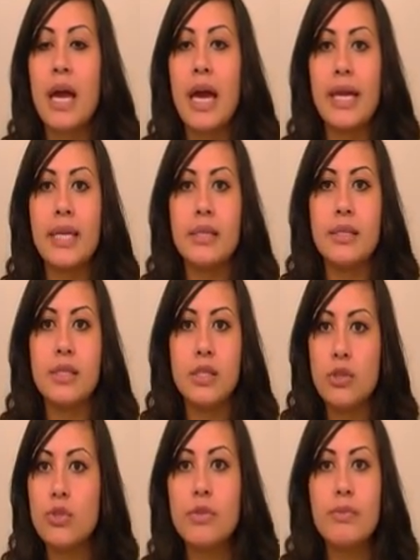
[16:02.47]
I can
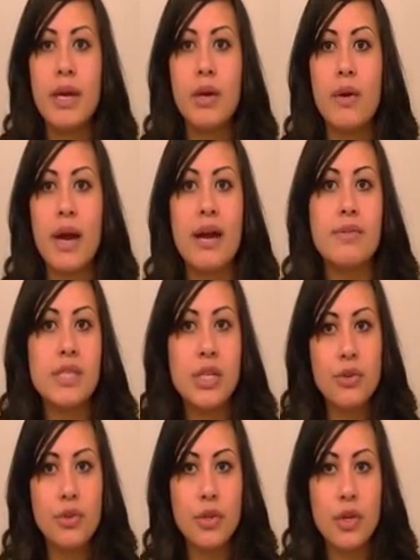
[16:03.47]
still do my crafts,
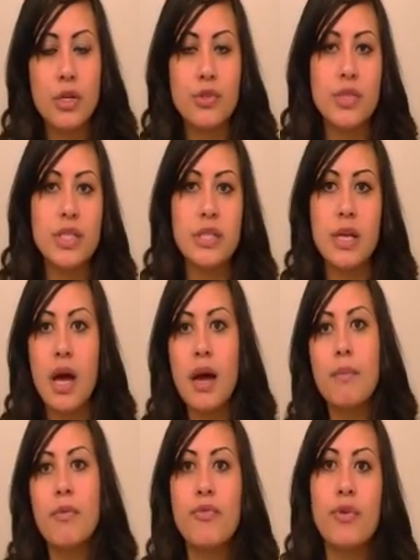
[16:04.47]
hear the laundry,
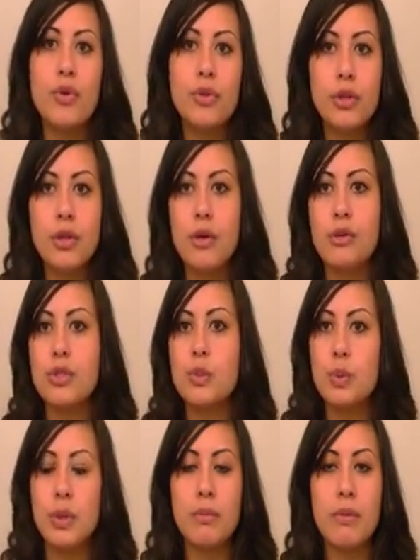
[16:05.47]
stop, fold the clothes,
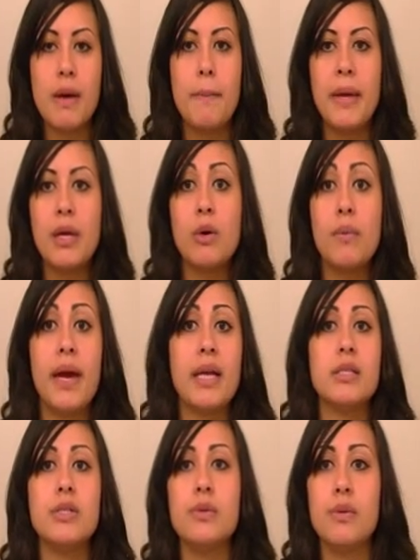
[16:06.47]
put them up, and go
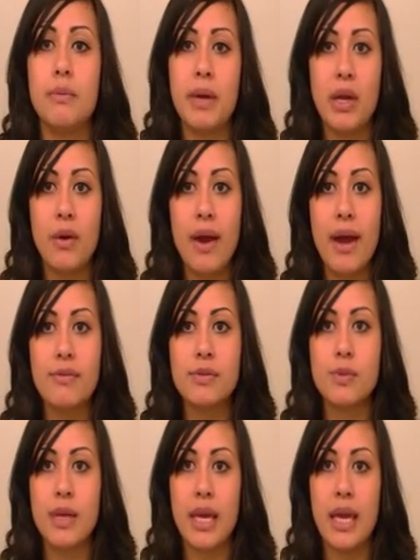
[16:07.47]
back to doing my crafts
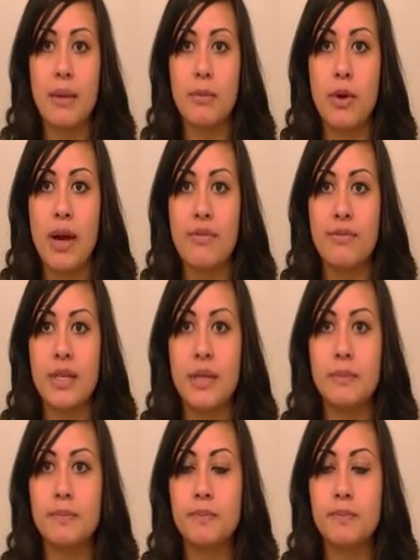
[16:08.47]
when I am crafting.